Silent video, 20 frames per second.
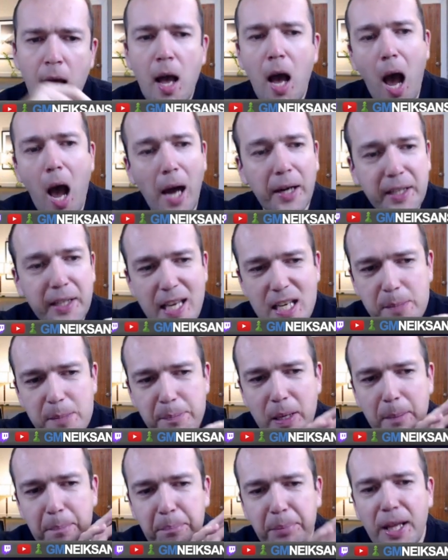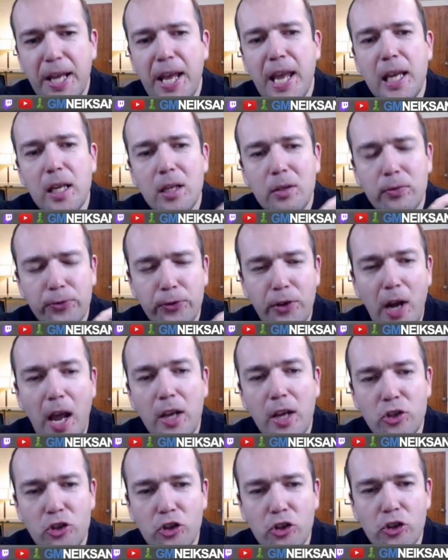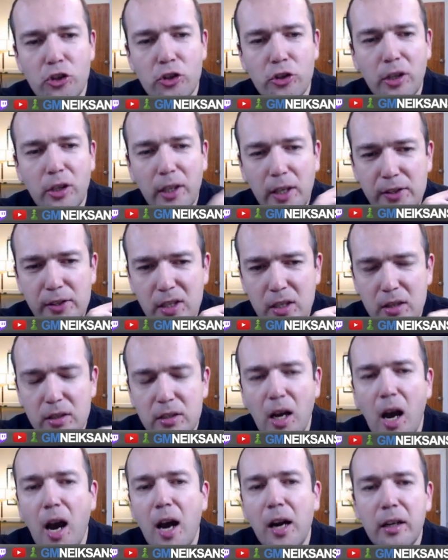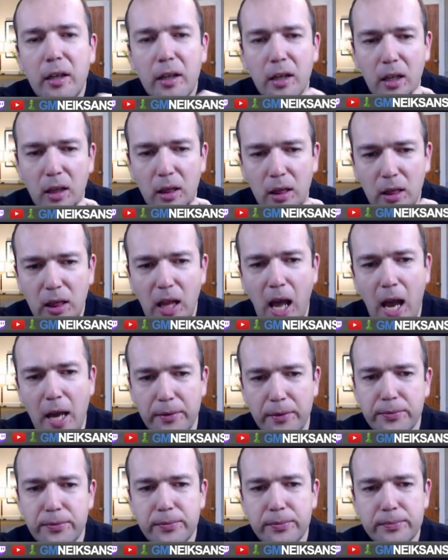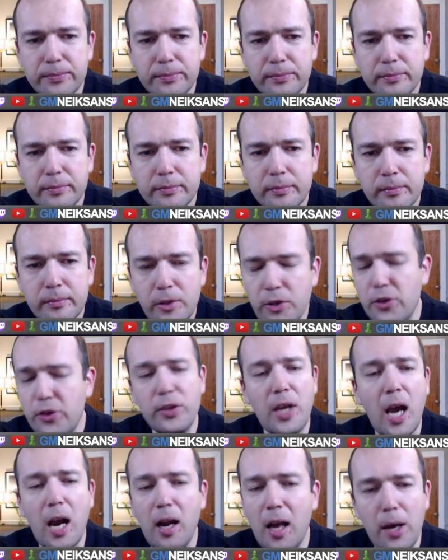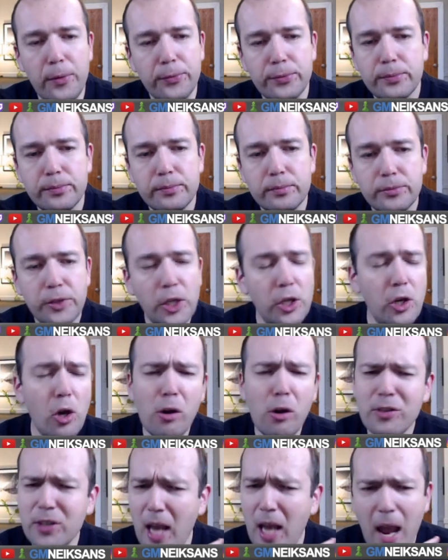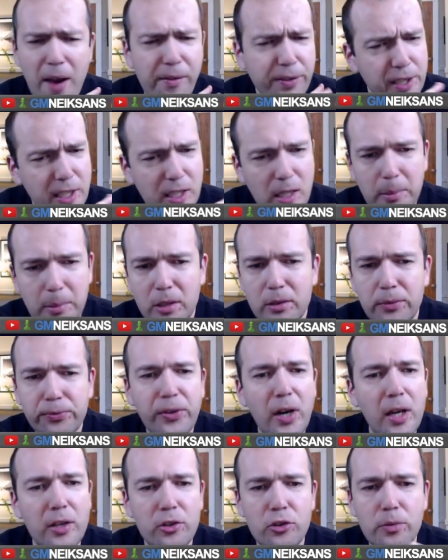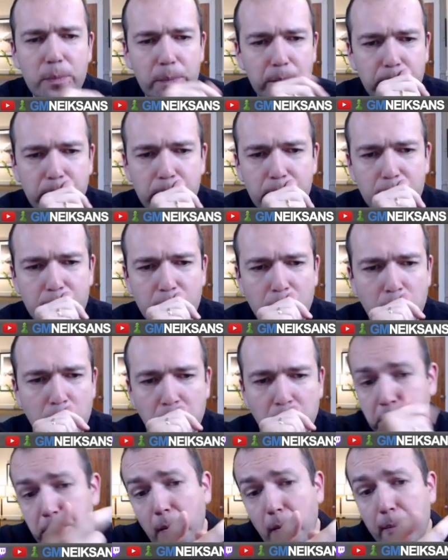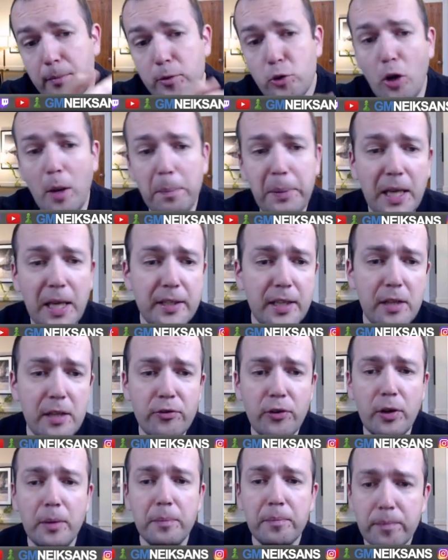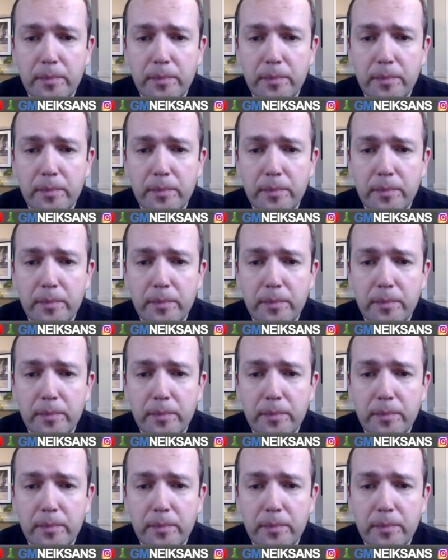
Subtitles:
And he has been playing French his entire life. His entire life. He knows everything about the French. So I played e3.